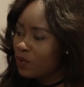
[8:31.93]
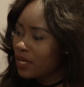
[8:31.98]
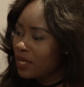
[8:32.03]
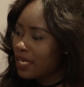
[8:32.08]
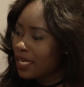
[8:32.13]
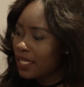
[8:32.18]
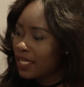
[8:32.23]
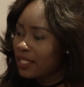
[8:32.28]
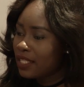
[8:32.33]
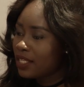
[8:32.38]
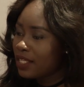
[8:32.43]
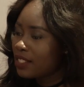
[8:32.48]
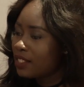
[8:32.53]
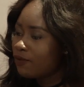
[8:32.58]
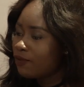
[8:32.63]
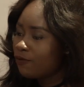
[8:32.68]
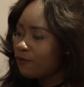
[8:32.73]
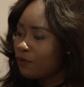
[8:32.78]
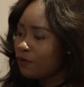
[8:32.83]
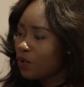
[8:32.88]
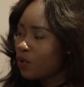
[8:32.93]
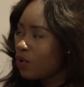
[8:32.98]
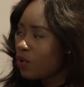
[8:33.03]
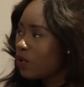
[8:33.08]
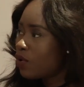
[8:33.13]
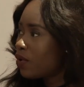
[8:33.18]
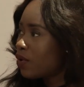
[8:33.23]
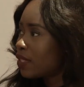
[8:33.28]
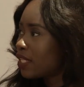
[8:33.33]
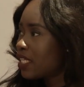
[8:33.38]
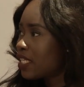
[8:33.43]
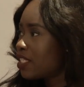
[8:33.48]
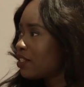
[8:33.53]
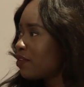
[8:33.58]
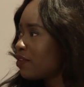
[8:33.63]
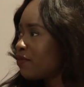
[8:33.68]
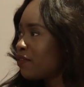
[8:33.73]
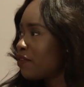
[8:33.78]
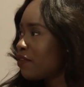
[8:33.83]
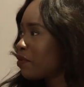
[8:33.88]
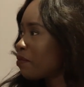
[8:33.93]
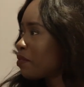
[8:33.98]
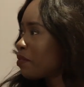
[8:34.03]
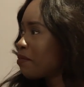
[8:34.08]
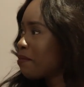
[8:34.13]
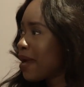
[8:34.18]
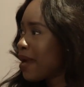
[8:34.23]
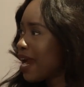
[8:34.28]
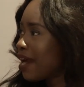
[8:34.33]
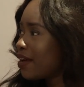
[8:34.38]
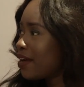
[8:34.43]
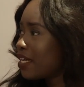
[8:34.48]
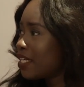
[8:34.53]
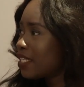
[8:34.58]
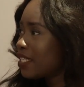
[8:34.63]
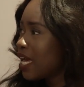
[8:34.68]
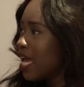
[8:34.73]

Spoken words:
are like 34, 30, they've never been married,